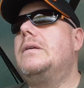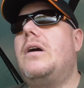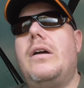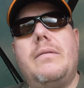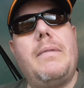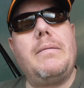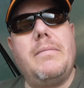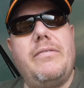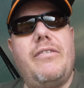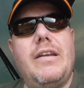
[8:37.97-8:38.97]
kind of made
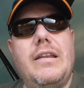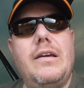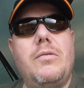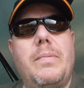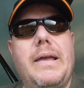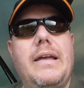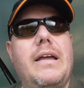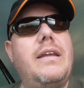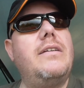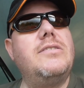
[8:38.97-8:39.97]
me feel a little bit,
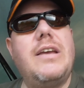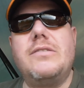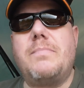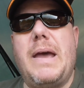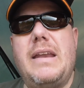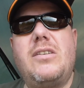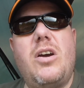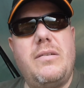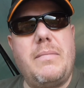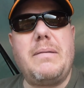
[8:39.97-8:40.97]
I know it sounds bad,
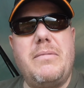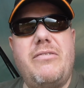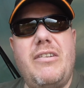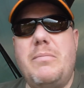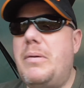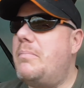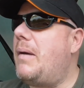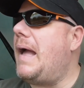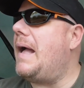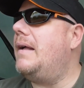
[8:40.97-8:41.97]
kind of made me feel a bit
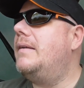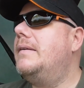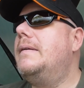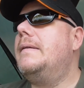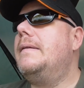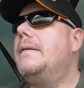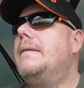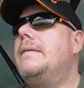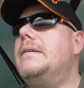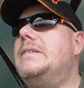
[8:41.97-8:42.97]
better.
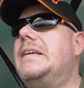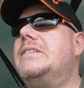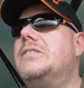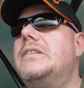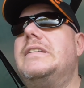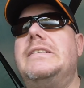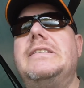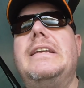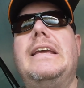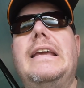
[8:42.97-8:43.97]
This is
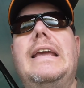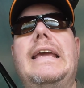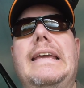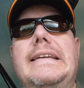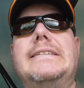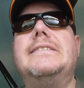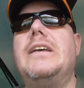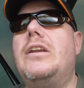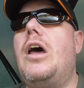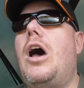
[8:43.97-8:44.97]

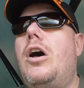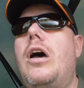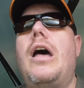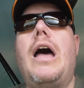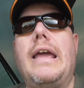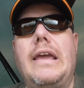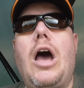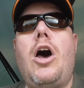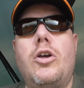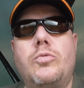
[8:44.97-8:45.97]
a
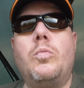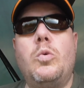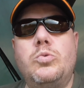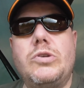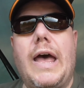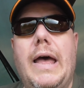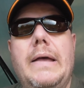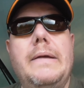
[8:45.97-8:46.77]
hard water.